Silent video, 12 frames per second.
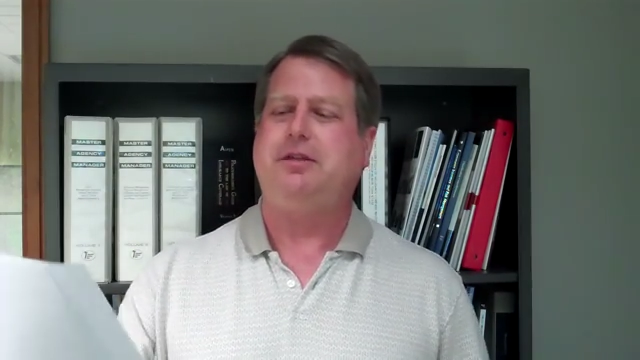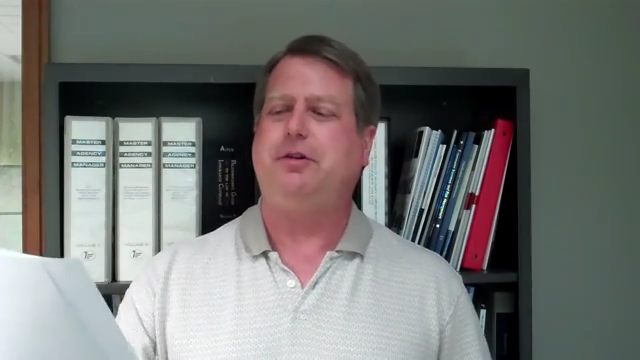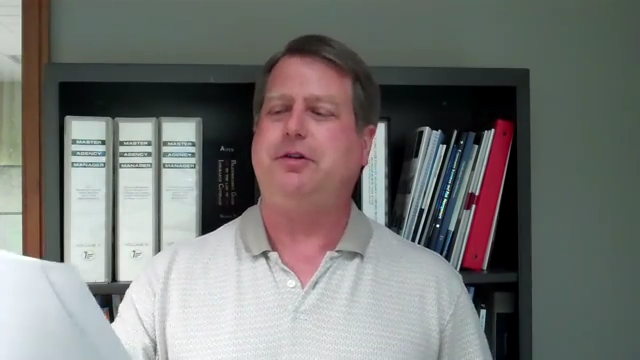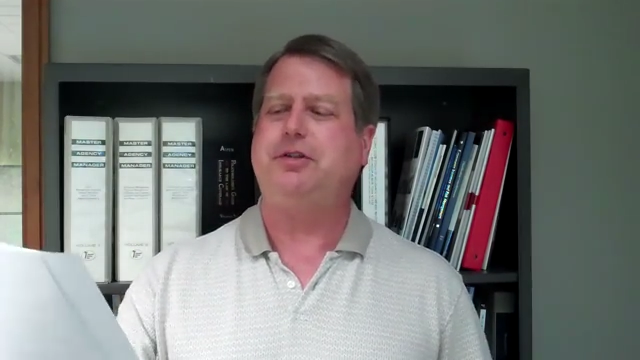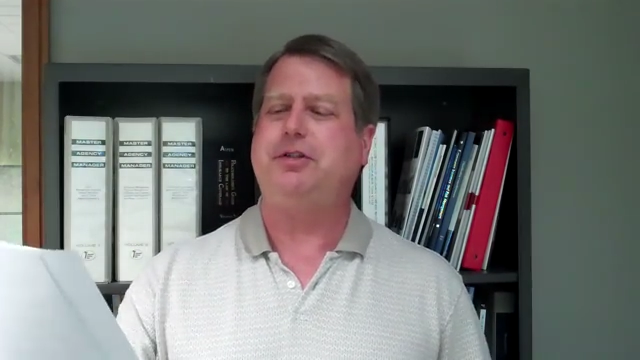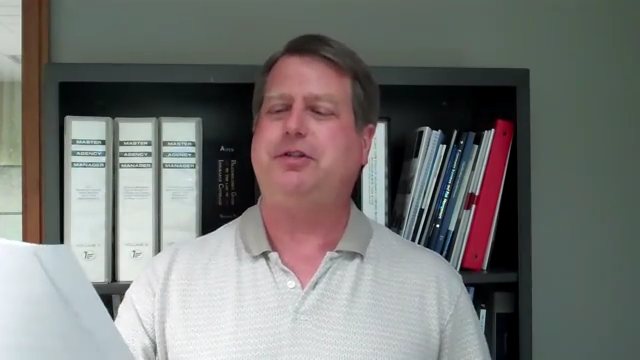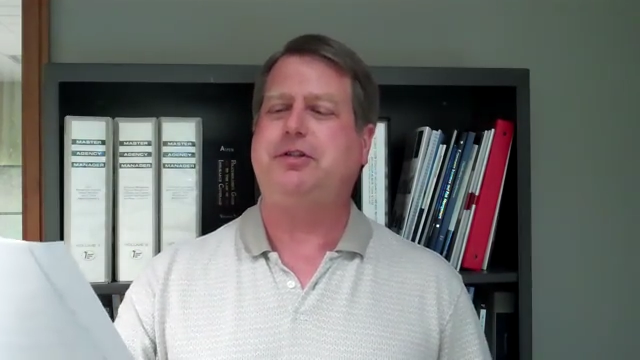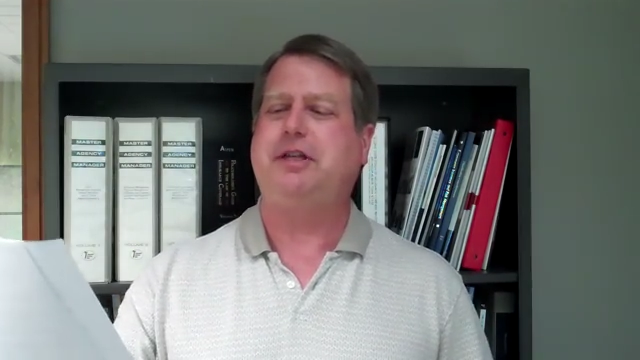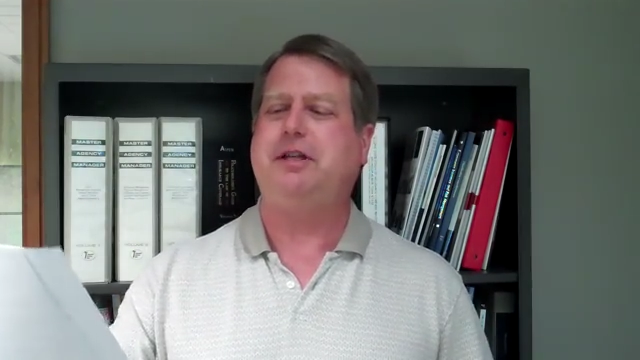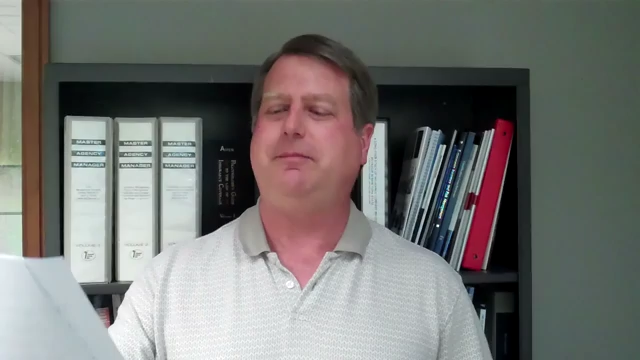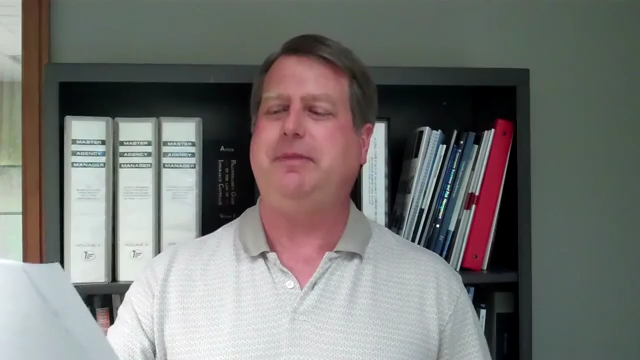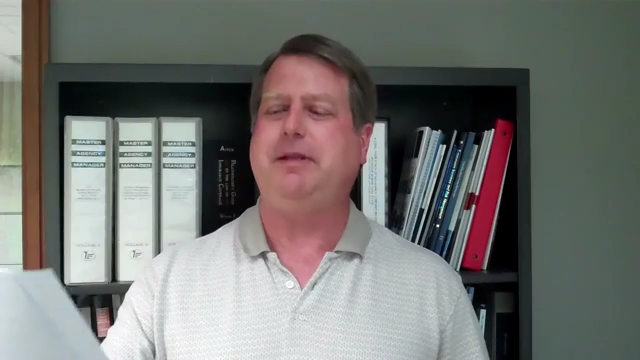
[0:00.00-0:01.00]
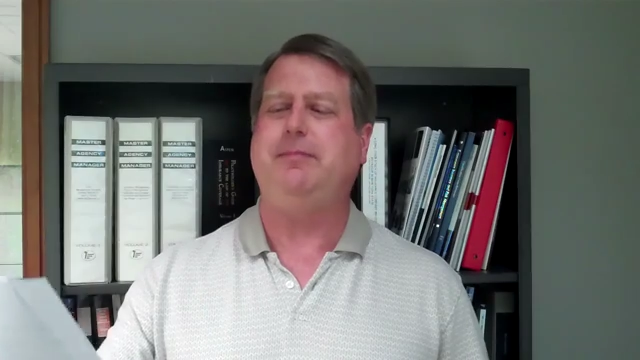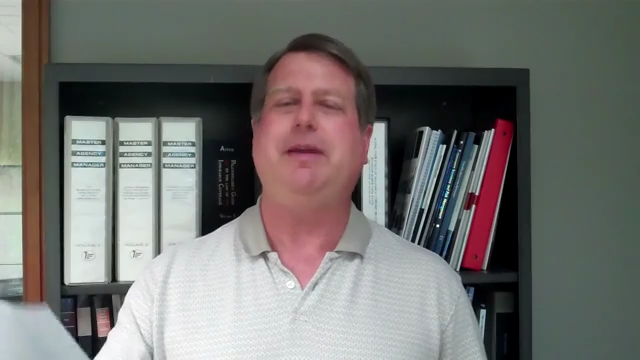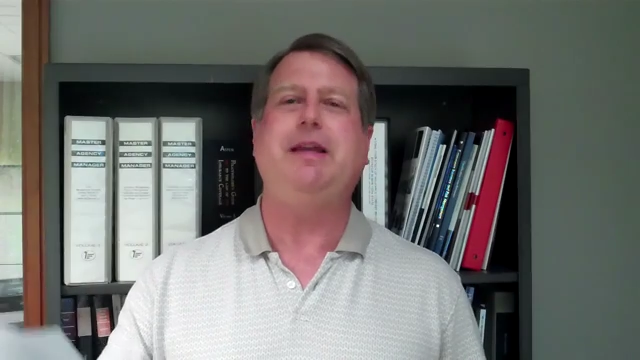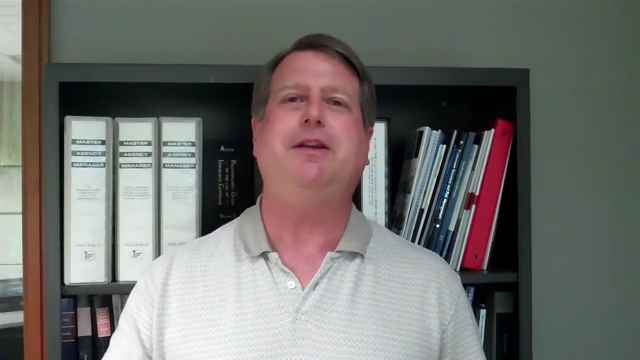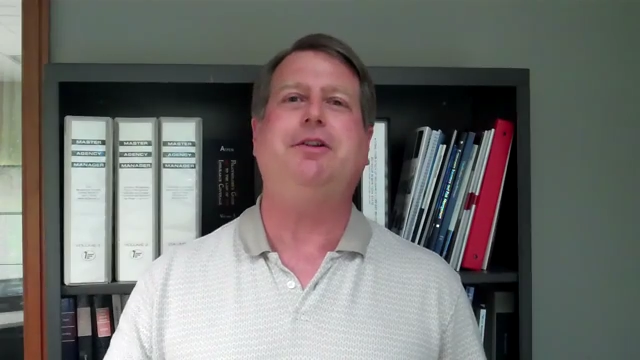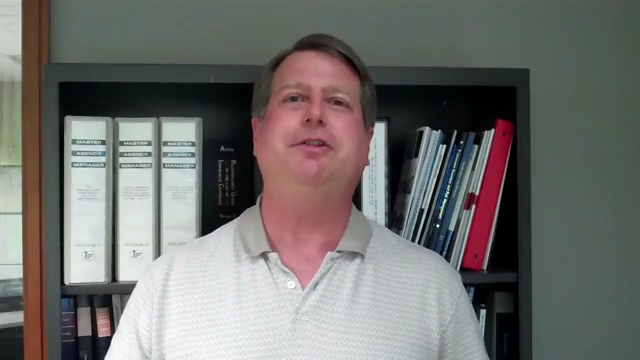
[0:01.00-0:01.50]
notices can be
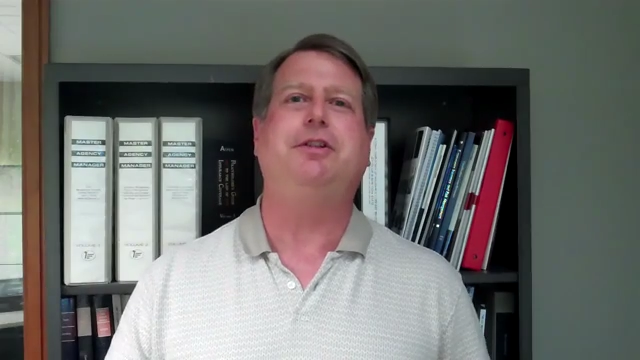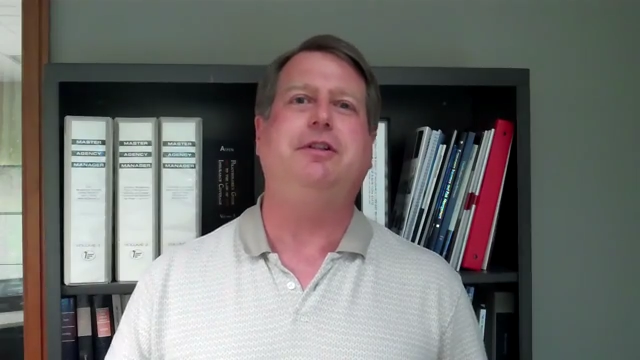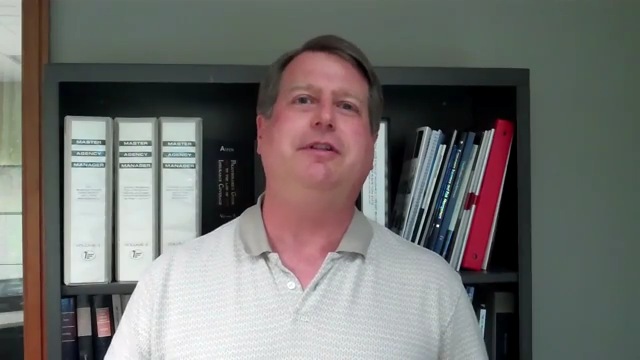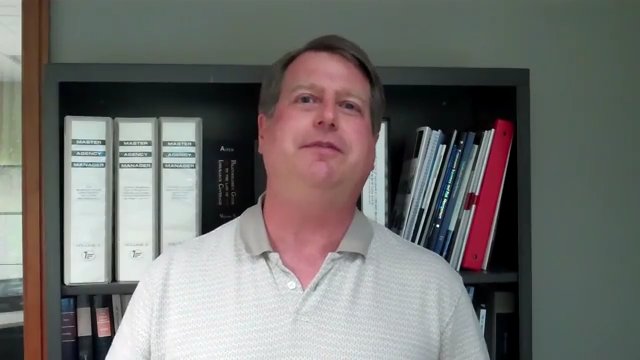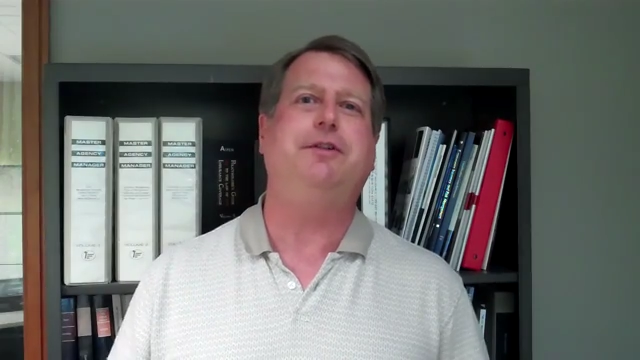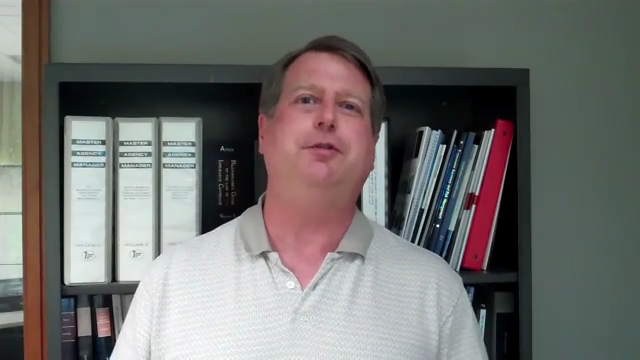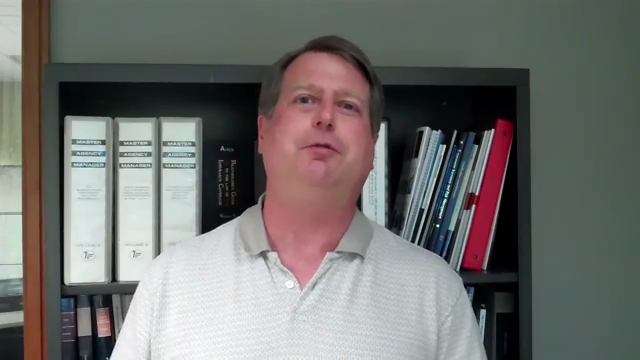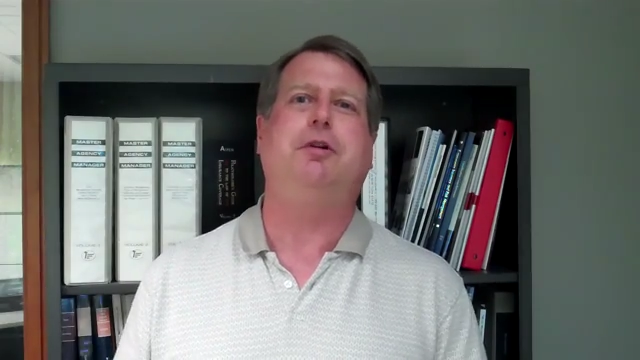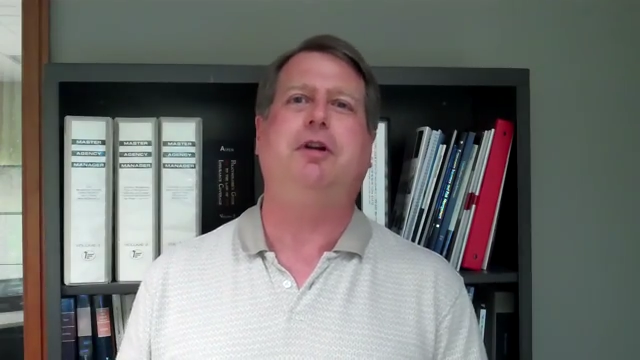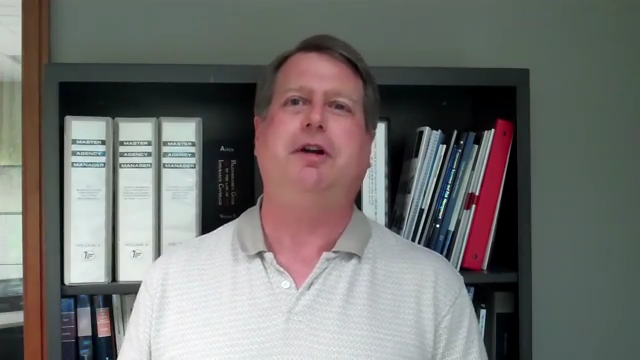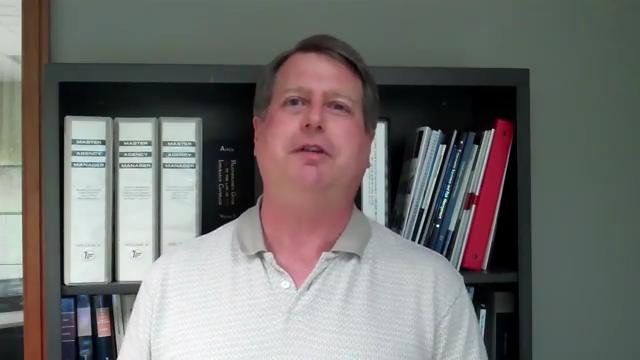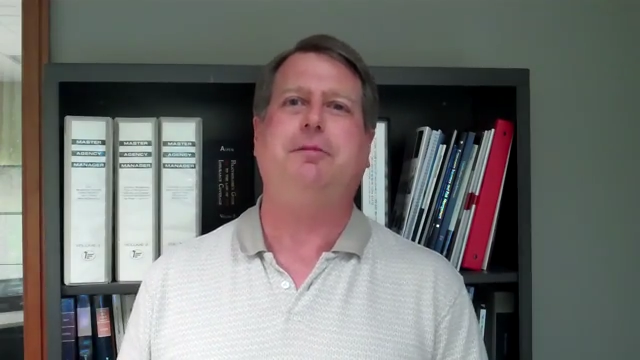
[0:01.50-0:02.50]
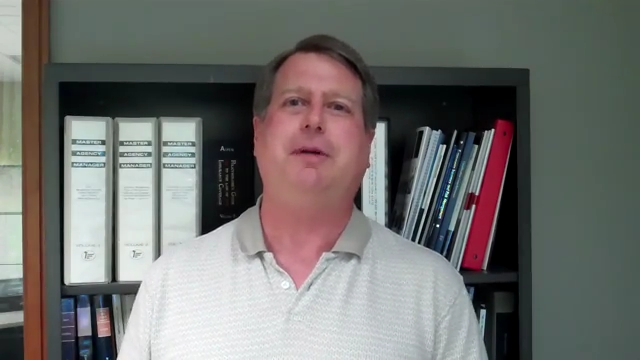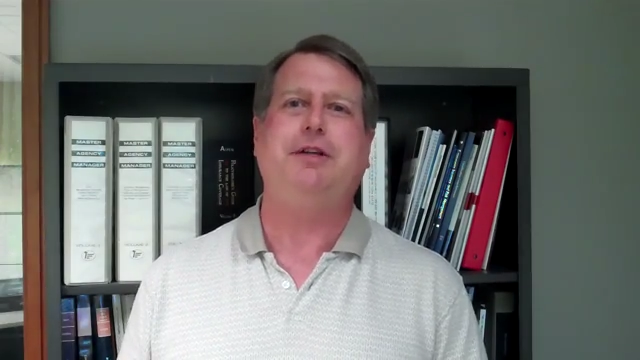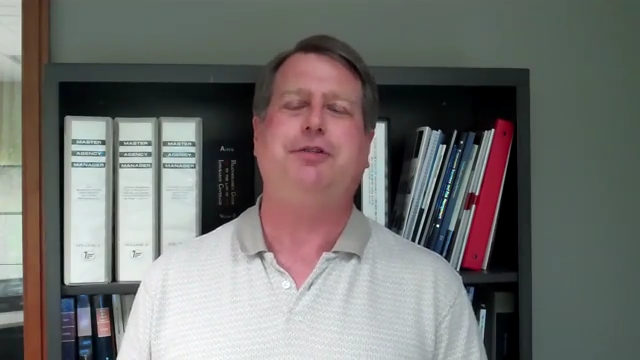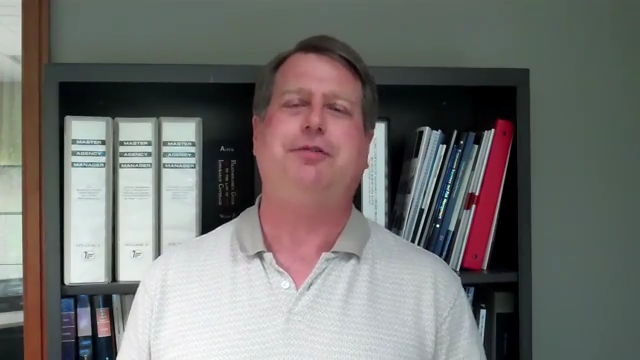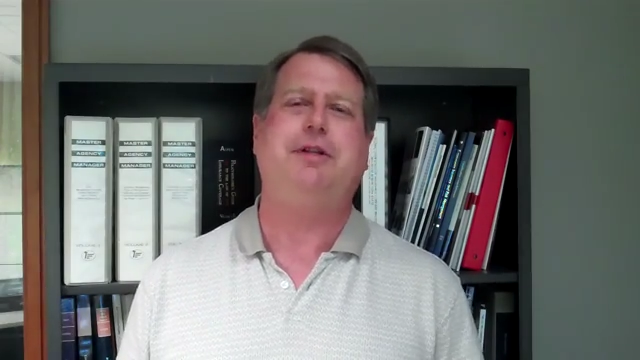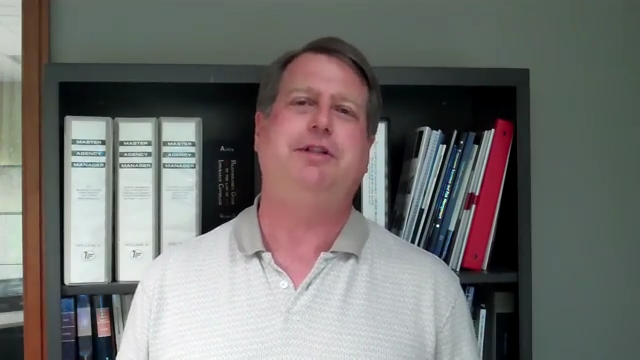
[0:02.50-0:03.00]
mailed, delivered, or
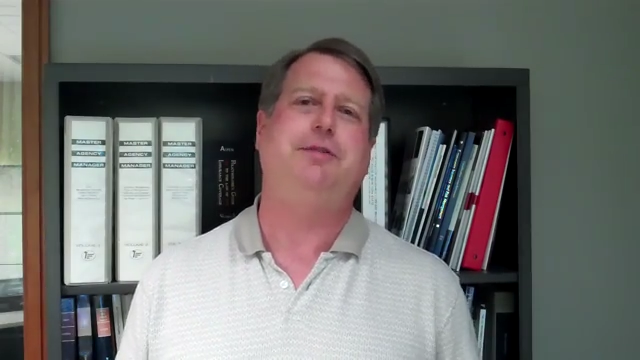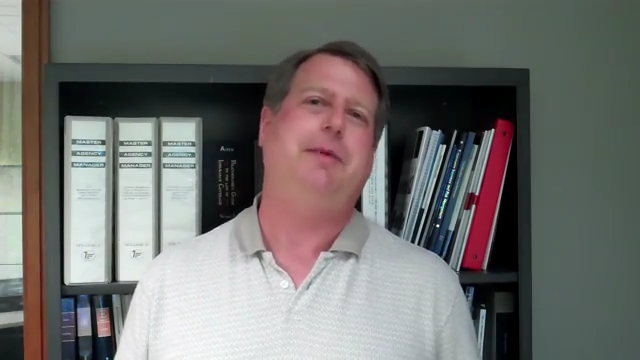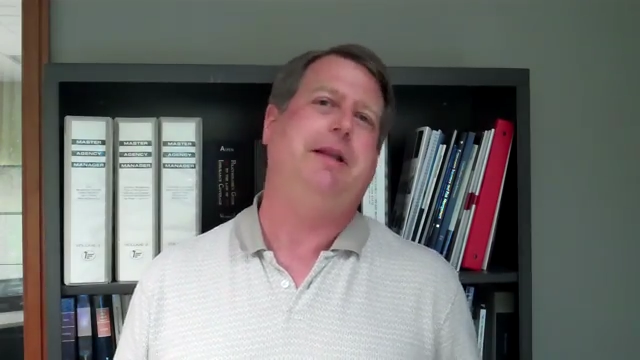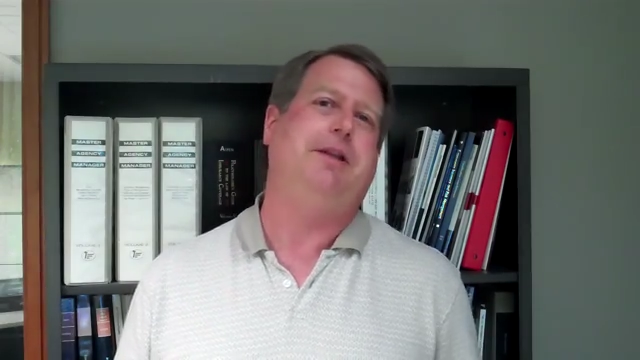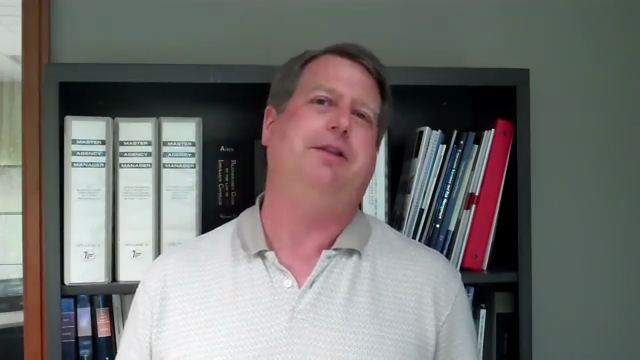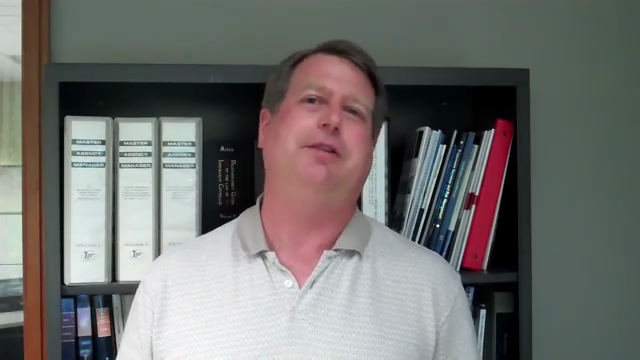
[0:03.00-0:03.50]
otherwise transmitted.